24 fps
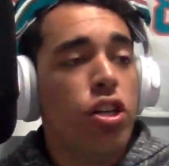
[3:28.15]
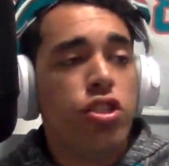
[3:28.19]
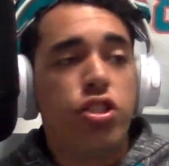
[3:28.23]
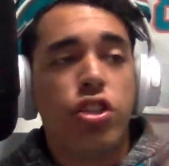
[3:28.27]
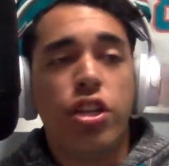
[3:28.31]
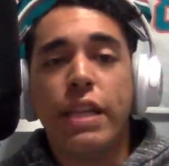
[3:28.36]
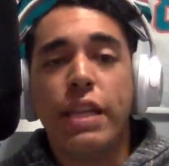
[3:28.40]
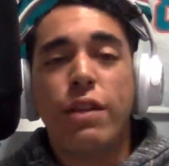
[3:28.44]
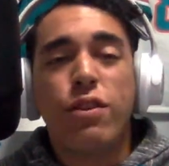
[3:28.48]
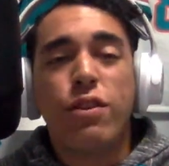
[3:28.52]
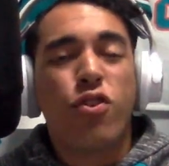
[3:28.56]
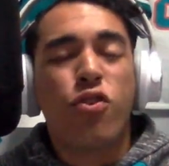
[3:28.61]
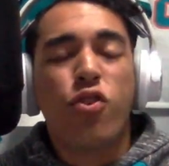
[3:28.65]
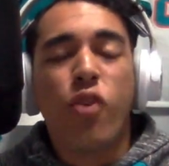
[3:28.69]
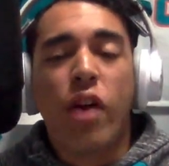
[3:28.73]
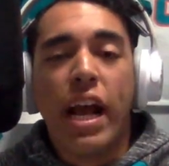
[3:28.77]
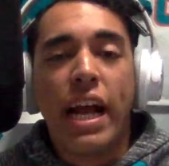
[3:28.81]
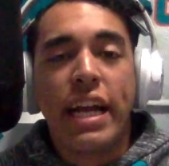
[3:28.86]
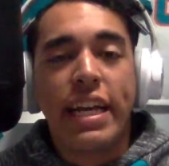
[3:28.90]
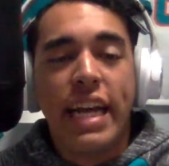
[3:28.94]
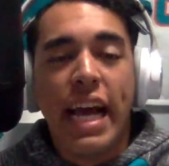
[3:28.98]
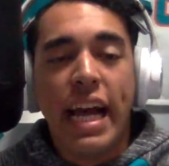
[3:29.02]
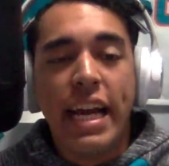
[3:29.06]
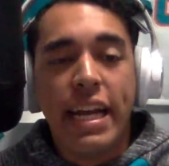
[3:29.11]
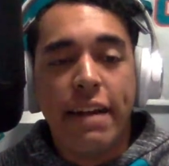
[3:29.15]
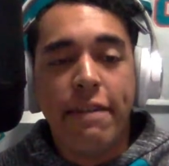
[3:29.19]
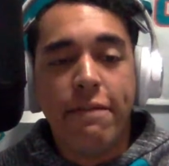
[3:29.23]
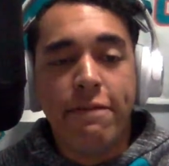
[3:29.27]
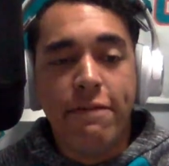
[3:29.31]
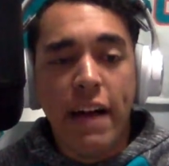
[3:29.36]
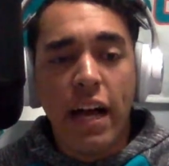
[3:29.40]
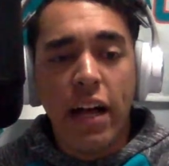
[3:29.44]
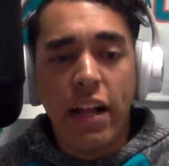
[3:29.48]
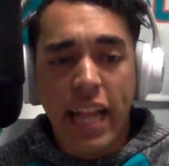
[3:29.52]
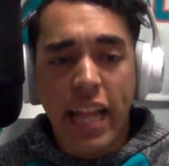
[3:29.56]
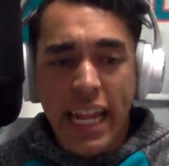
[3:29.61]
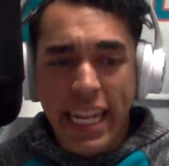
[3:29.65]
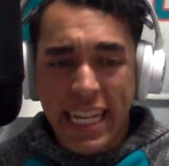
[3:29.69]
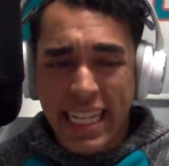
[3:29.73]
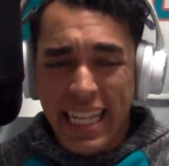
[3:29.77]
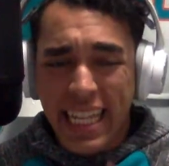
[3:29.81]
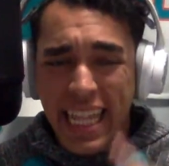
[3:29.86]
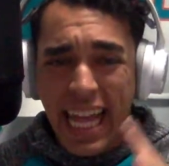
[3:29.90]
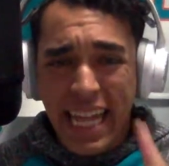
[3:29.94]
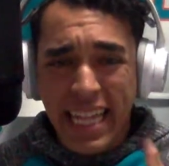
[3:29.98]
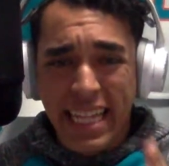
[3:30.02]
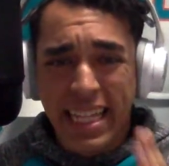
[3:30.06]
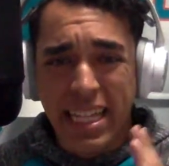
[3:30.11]
to the grand NFL and
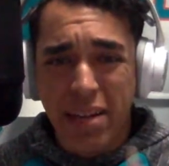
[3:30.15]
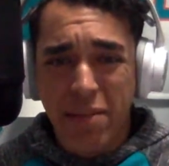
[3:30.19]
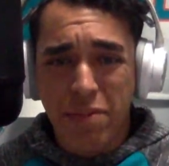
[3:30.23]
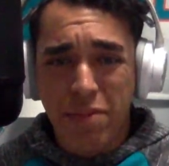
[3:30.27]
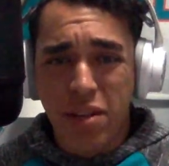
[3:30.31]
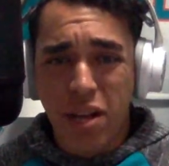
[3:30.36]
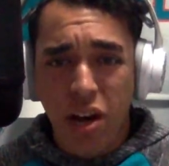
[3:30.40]
let them